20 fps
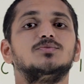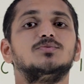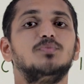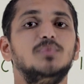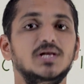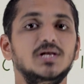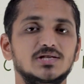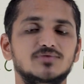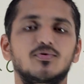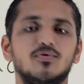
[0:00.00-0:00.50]

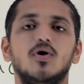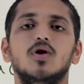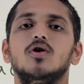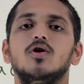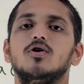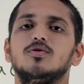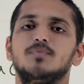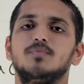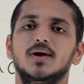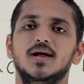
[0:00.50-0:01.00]
Please
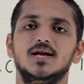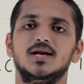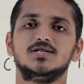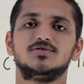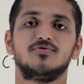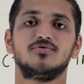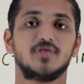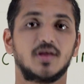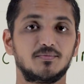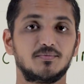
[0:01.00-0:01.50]
follow our
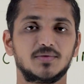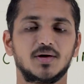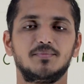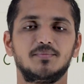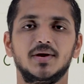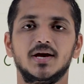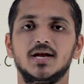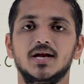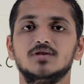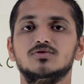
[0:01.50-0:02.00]
playlist from the
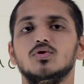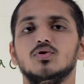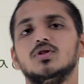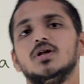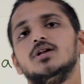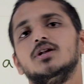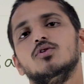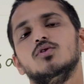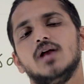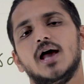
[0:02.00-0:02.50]
beginning so
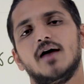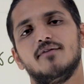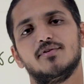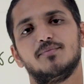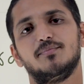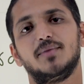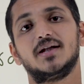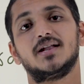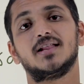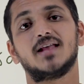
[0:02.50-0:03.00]
that you will have a
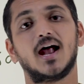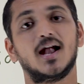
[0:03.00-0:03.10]
better